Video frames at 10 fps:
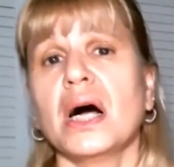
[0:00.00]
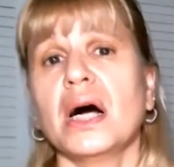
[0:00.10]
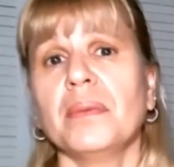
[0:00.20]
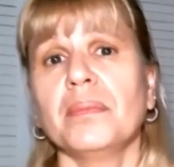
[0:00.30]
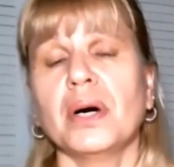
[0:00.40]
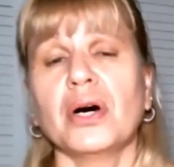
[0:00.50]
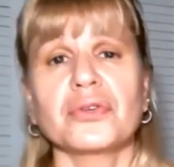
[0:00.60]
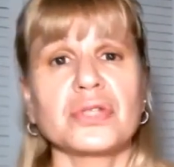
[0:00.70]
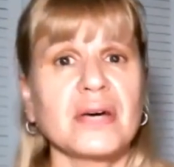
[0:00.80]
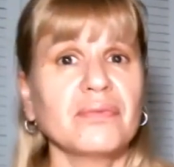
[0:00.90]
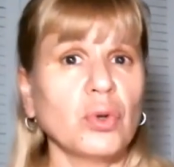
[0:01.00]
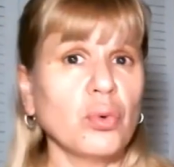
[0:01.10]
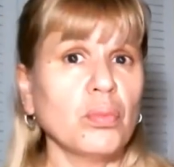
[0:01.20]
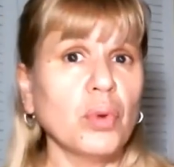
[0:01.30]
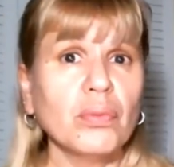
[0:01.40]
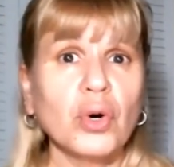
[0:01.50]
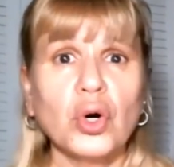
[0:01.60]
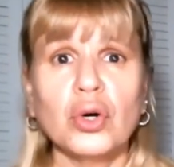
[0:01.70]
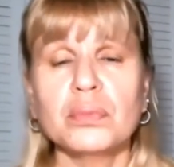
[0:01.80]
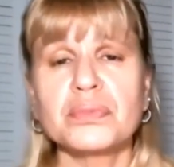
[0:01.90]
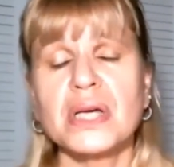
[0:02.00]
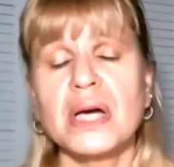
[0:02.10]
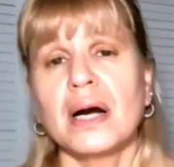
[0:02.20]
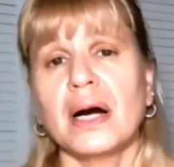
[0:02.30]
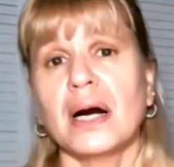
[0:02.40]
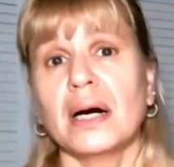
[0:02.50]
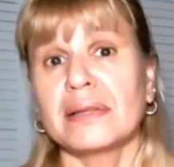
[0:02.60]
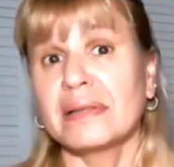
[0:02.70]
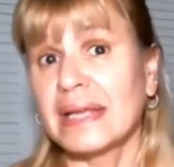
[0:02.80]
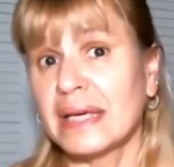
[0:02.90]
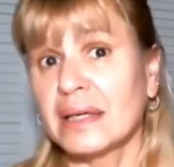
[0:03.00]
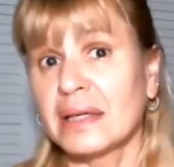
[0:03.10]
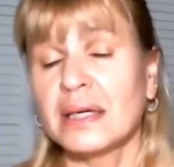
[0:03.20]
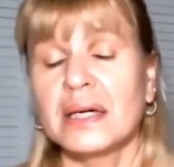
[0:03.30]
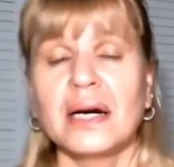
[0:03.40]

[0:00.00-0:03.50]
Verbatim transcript: Um, others have owned mobile homes, uh, land.